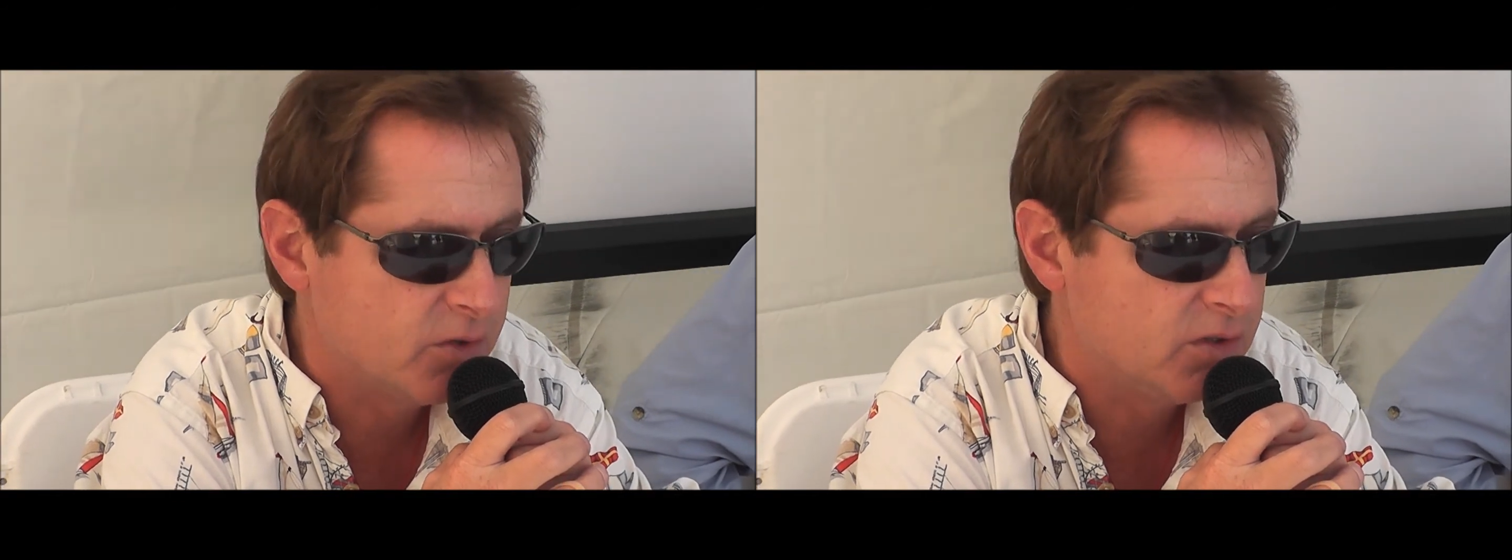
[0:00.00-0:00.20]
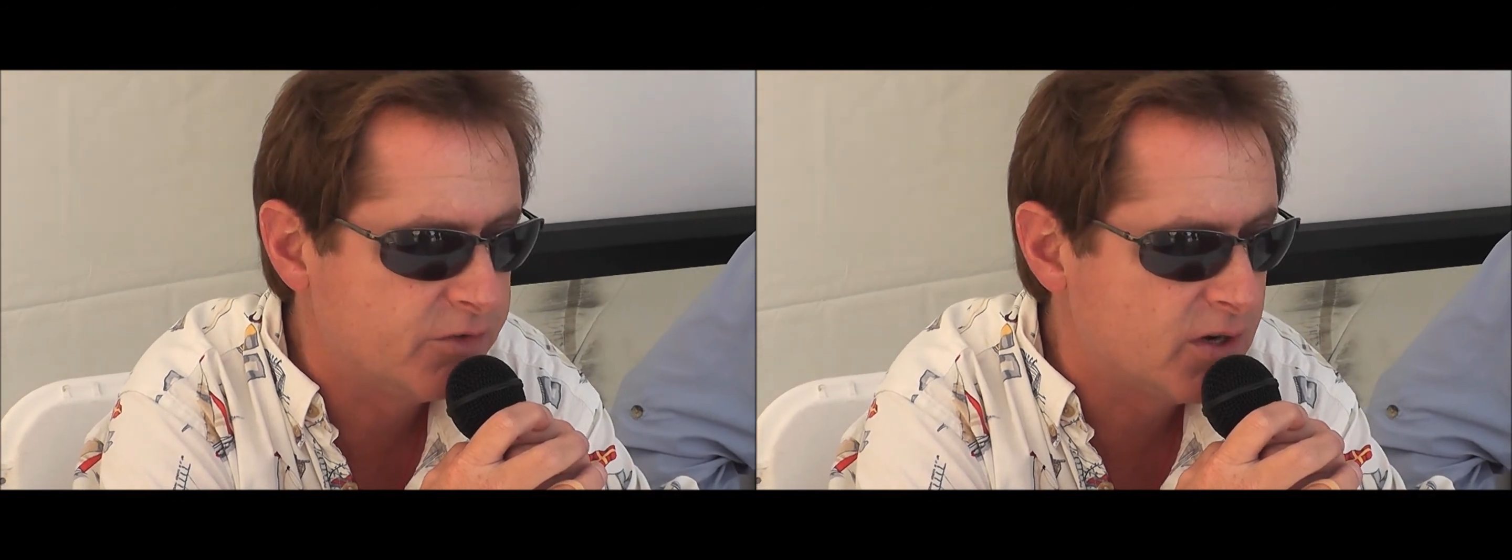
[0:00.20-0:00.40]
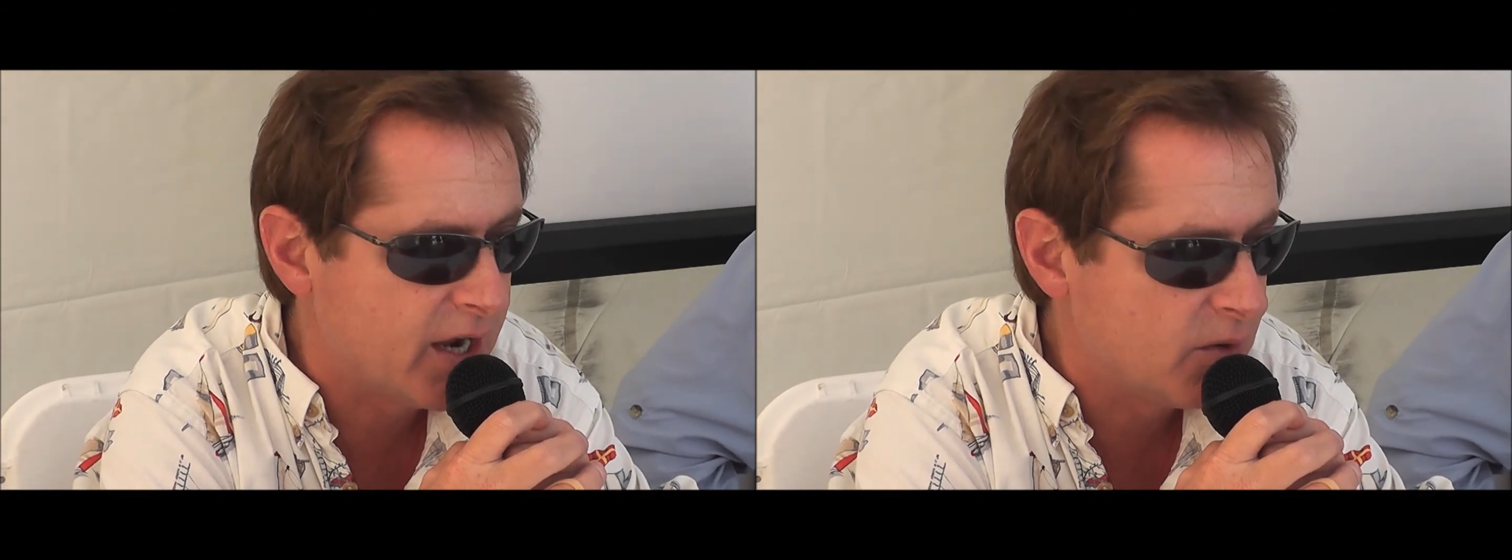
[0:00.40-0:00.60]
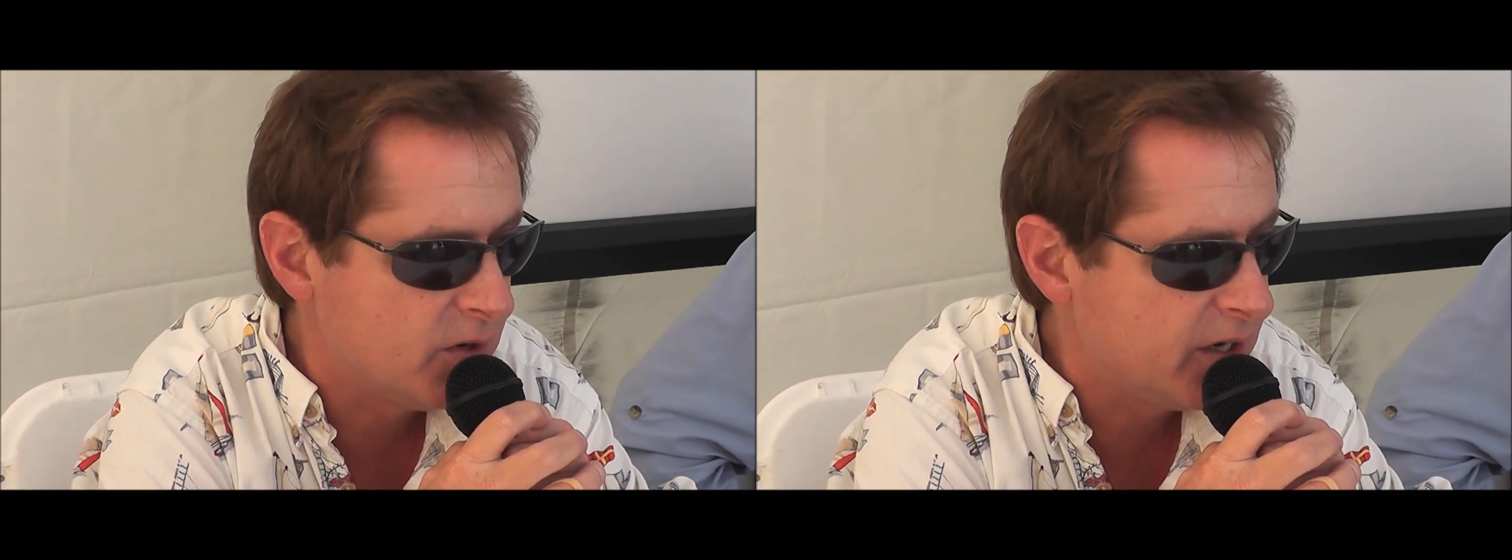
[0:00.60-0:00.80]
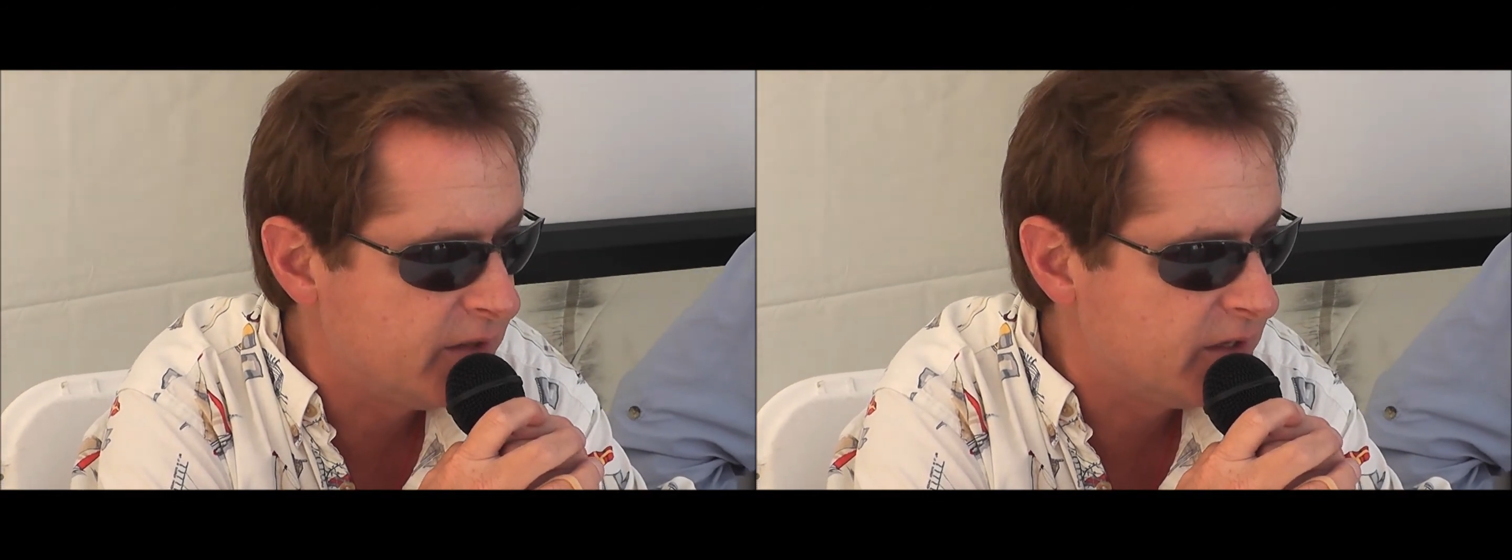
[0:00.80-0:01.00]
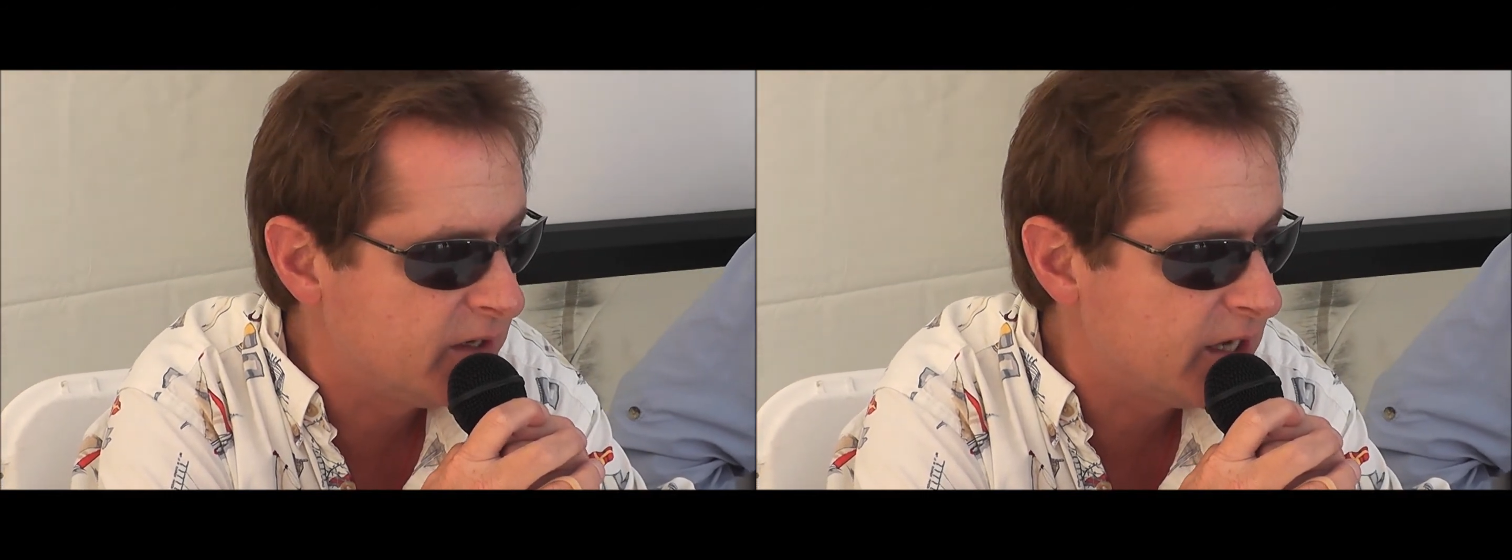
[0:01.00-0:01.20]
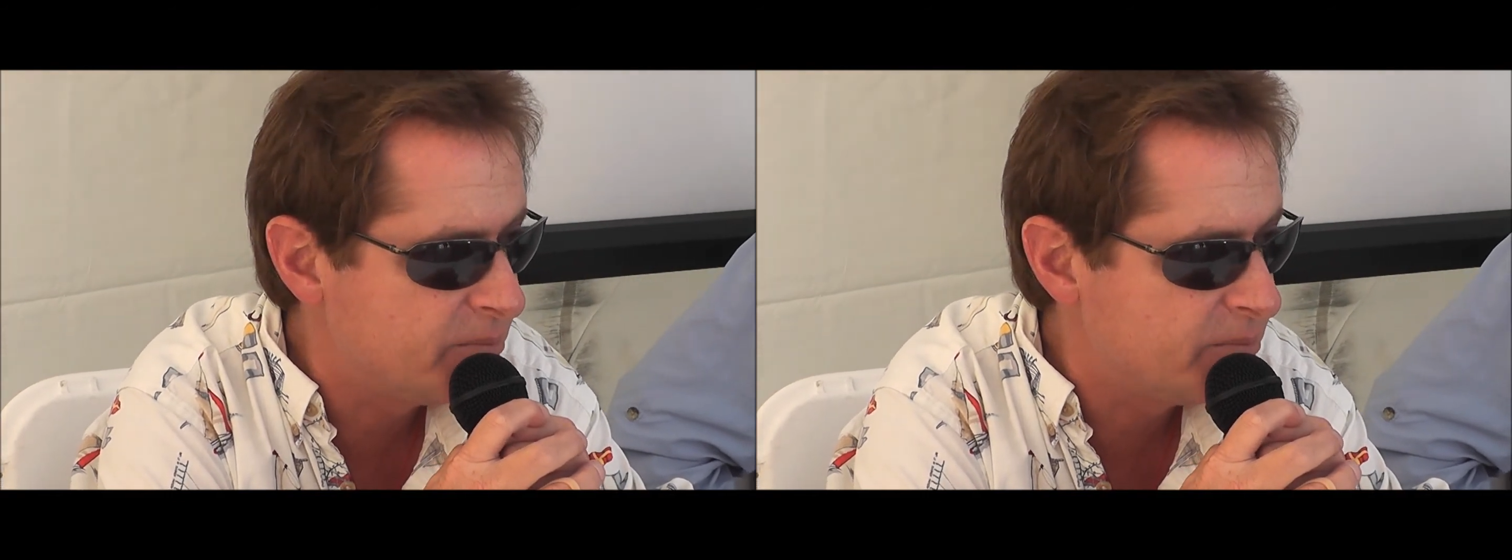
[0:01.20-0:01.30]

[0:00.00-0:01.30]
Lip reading: who lives in Iowa, and then